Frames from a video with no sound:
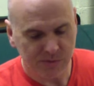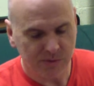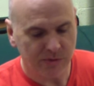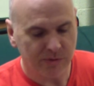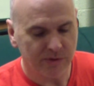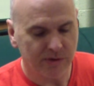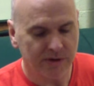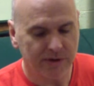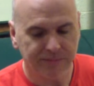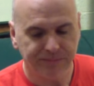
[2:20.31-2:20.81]

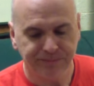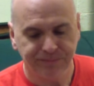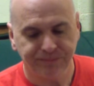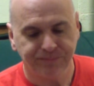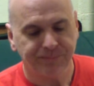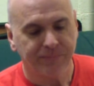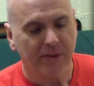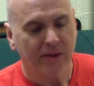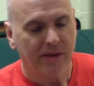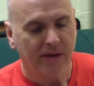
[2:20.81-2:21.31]
with it,
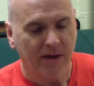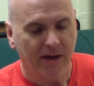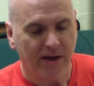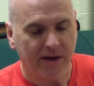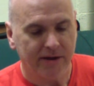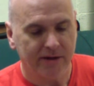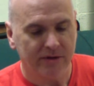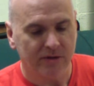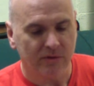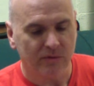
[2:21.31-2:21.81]
I
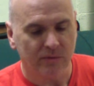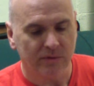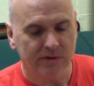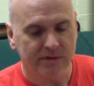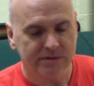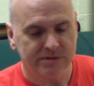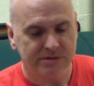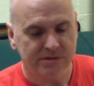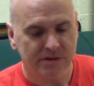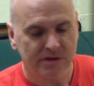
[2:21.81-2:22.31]
can
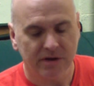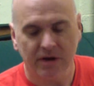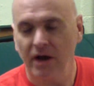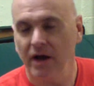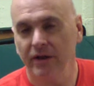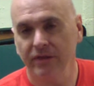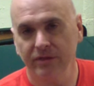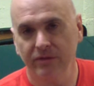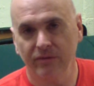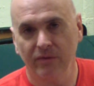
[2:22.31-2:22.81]
always
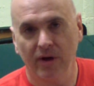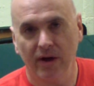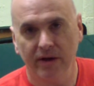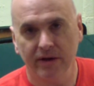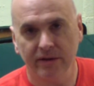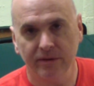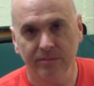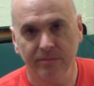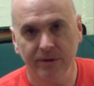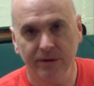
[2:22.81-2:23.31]
cut the rod
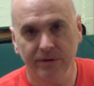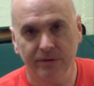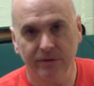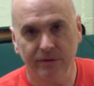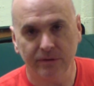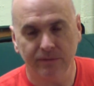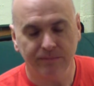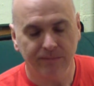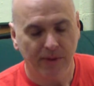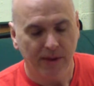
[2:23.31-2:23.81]
in the
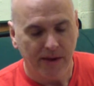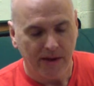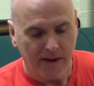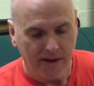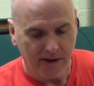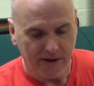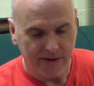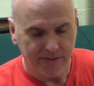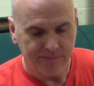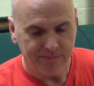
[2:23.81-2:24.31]
middle
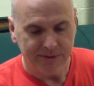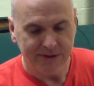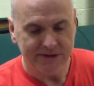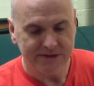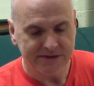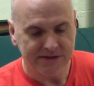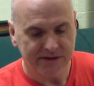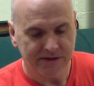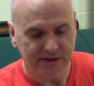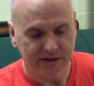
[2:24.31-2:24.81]
and
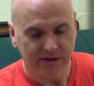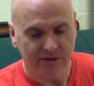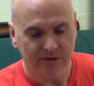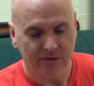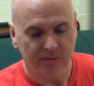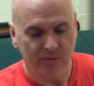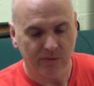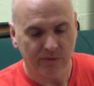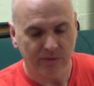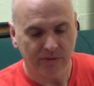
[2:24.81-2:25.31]
piece it
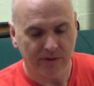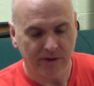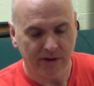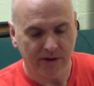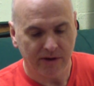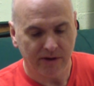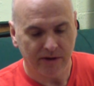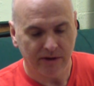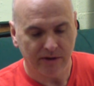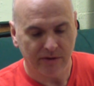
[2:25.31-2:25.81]
together with
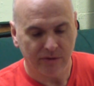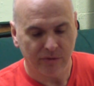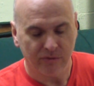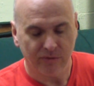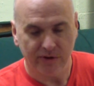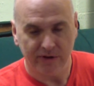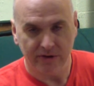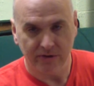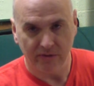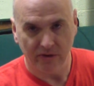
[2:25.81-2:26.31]
a
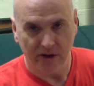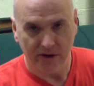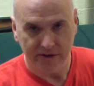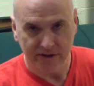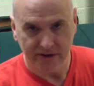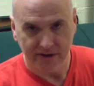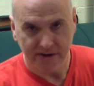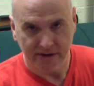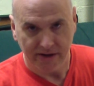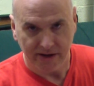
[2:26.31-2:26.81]
threaded rod
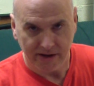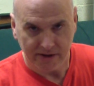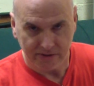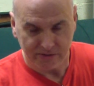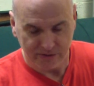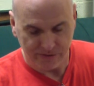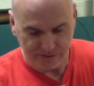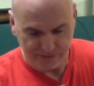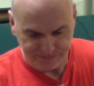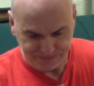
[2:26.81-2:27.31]

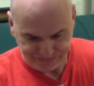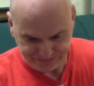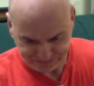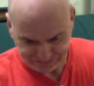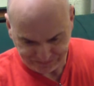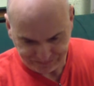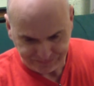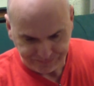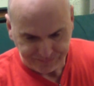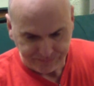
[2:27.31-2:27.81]
connector.
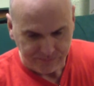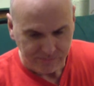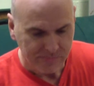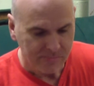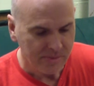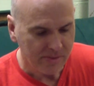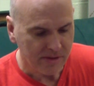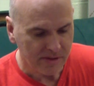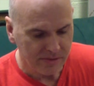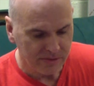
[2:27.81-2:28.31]

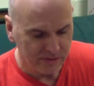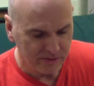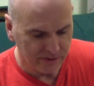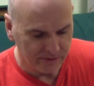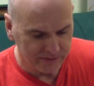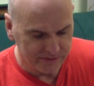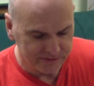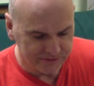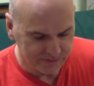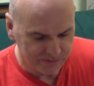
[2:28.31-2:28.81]

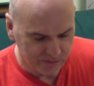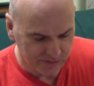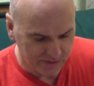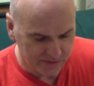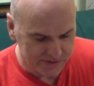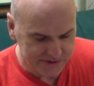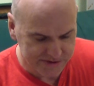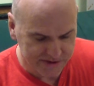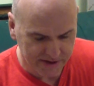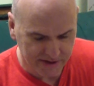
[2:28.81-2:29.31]
There is, of
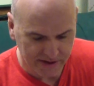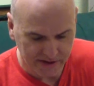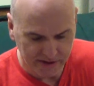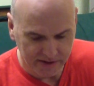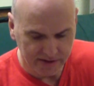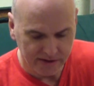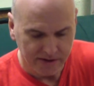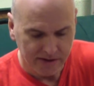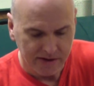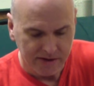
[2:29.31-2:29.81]
course, a